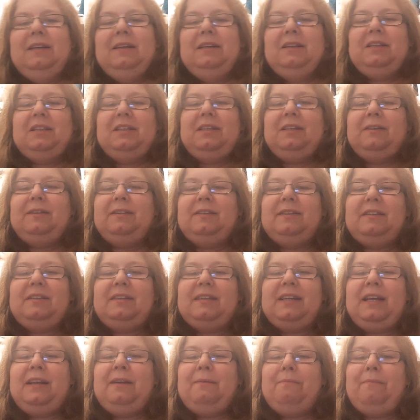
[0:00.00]
she's
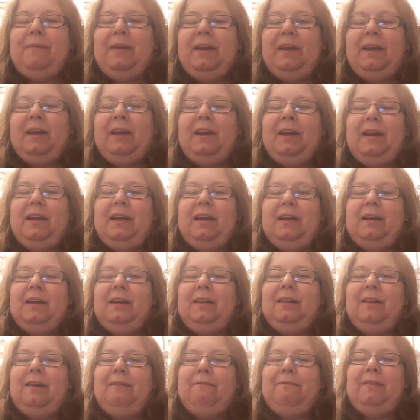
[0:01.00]
sent me a
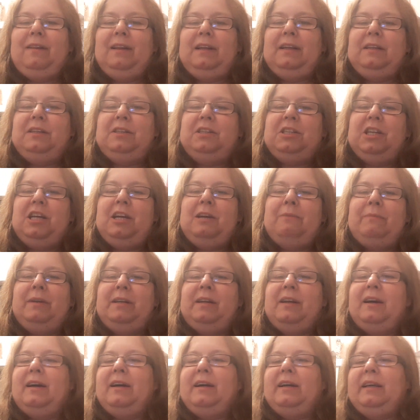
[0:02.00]
lovely
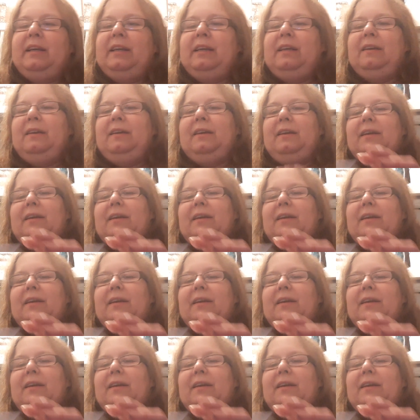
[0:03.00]
Gemini